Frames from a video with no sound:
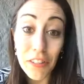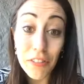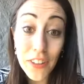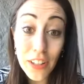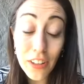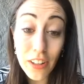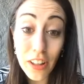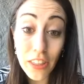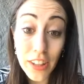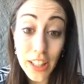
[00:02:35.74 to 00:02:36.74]
Feel
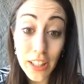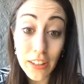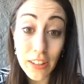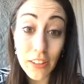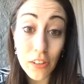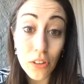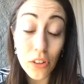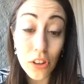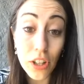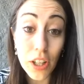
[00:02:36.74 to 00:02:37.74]

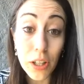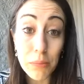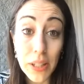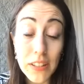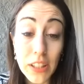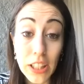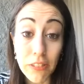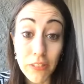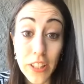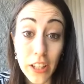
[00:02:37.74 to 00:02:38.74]
basically the
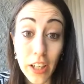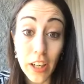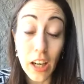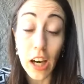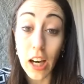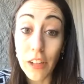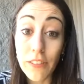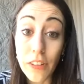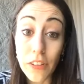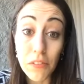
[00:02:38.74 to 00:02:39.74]
fear of
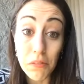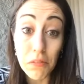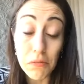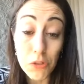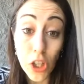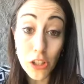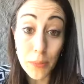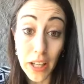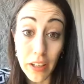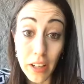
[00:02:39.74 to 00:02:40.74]

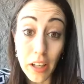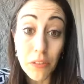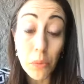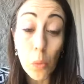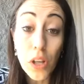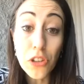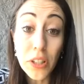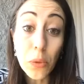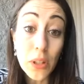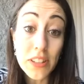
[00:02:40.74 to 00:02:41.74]
judgment, of
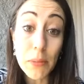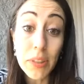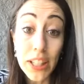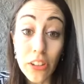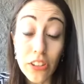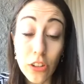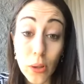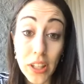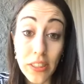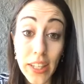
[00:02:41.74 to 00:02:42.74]
wondering what somebody else is
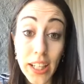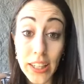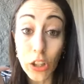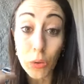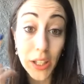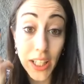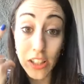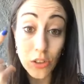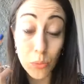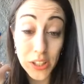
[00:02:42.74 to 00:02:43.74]
going to think, and then creating
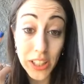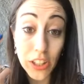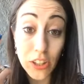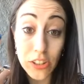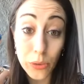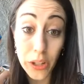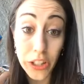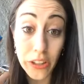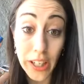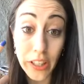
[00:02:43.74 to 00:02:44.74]
this ridiculous story in
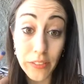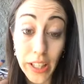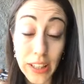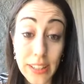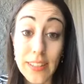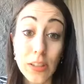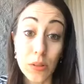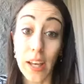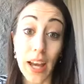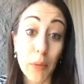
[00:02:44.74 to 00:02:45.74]
your head of this is
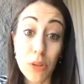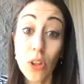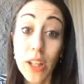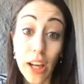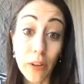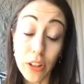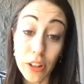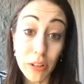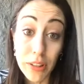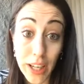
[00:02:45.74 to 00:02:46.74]
absolutely how they're
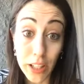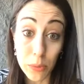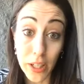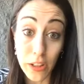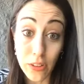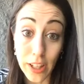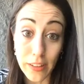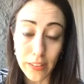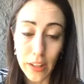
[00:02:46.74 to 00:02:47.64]
going to react when I do this.